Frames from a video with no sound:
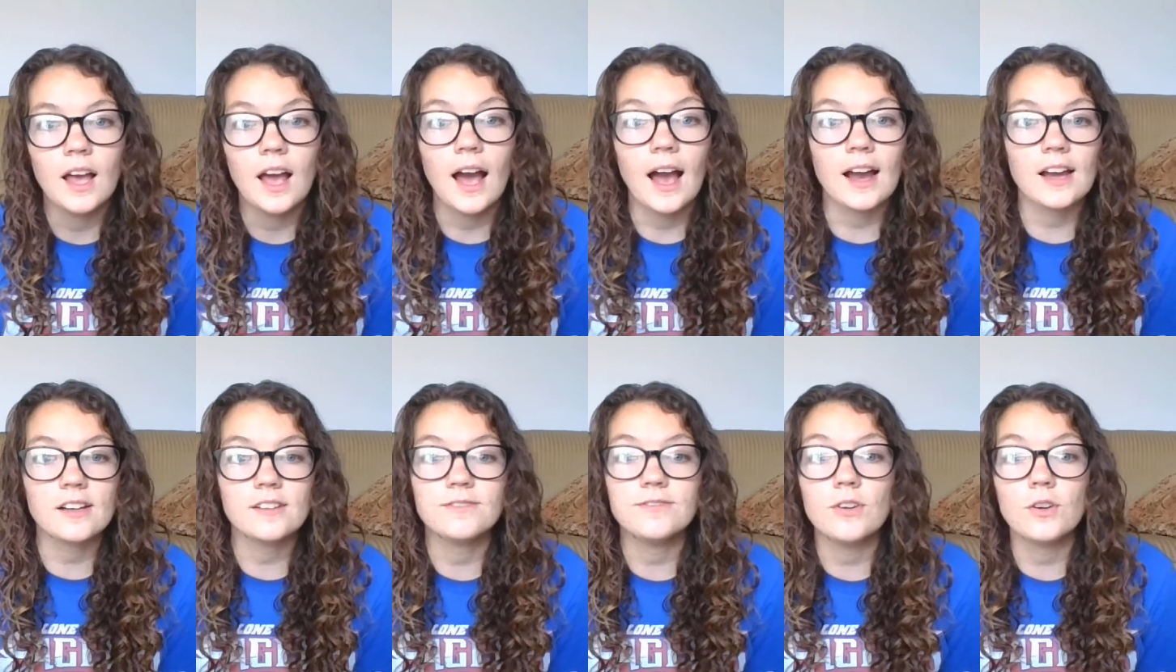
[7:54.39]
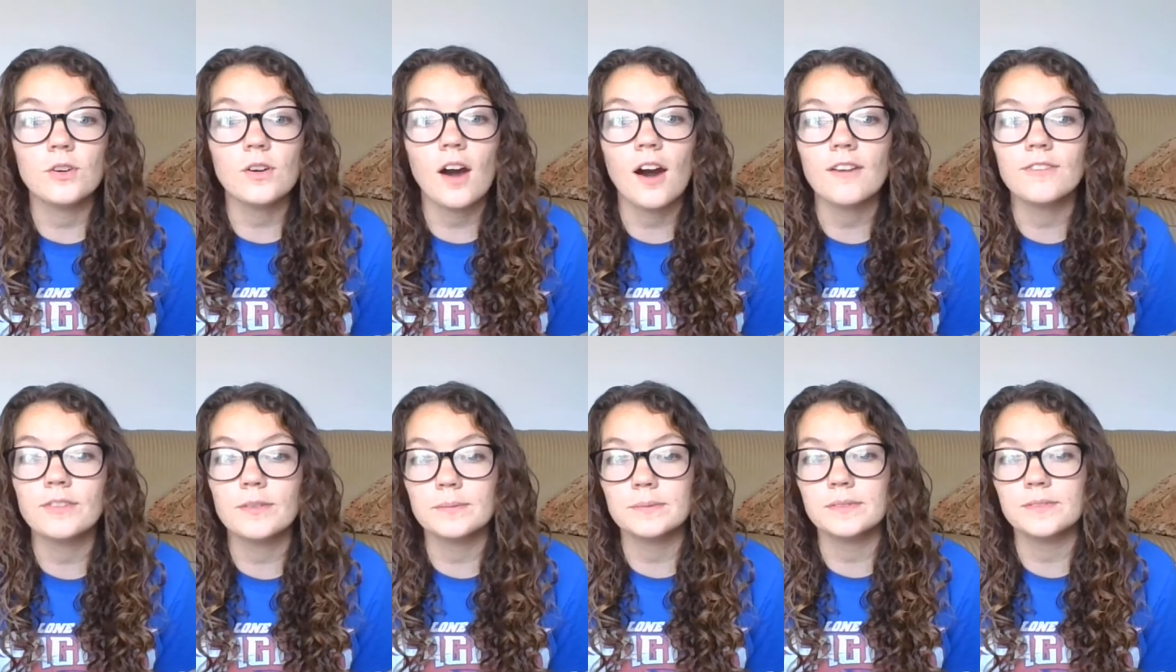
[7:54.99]
I got a phone call
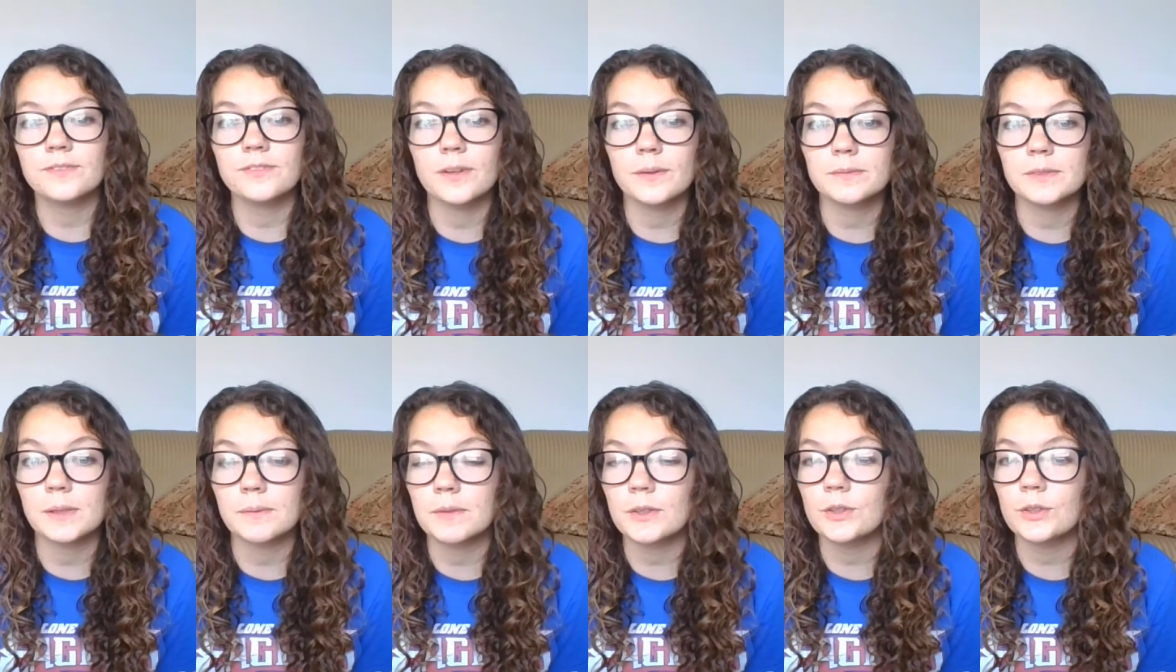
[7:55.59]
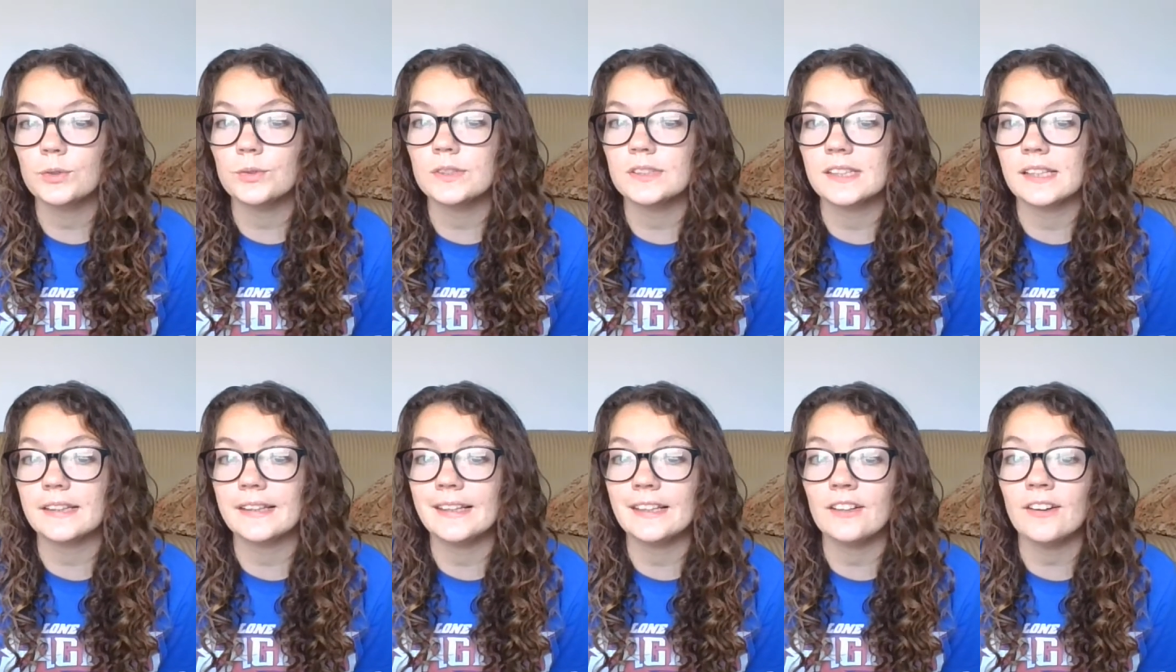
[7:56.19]
from someone who was a
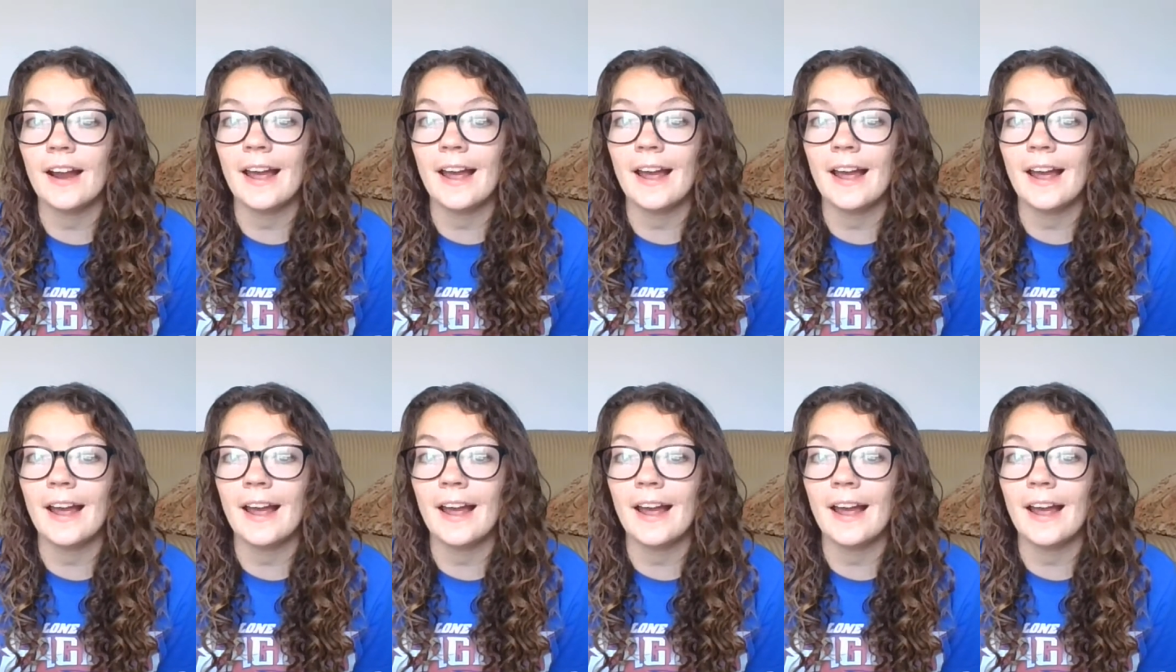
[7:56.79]
leader